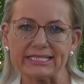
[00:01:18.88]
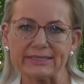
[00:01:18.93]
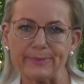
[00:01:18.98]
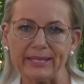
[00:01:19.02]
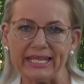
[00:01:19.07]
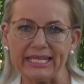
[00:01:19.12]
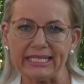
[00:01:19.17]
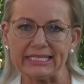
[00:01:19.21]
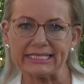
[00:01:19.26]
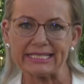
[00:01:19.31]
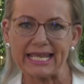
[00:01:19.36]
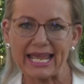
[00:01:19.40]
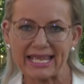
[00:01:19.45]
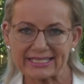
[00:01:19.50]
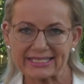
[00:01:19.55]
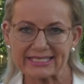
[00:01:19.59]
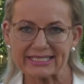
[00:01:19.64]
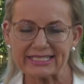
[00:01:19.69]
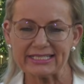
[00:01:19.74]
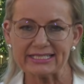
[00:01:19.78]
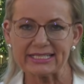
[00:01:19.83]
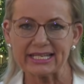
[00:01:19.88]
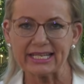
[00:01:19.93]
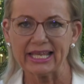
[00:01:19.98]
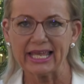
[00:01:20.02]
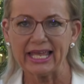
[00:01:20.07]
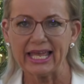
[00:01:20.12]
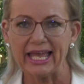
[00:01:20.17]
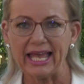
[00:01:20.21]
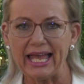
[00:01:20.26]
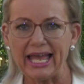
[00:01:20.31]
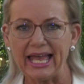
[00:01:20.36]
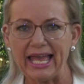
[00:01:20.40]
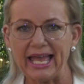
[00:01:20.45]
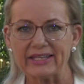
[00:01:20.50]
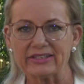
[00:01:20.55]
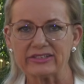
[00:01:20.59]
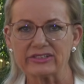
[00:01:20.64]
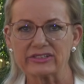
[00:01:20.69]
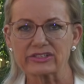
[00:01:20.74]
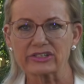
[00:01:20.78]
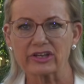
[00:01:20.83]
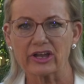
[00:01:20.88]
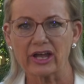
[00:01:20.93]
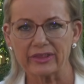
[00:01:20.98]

is being tested, and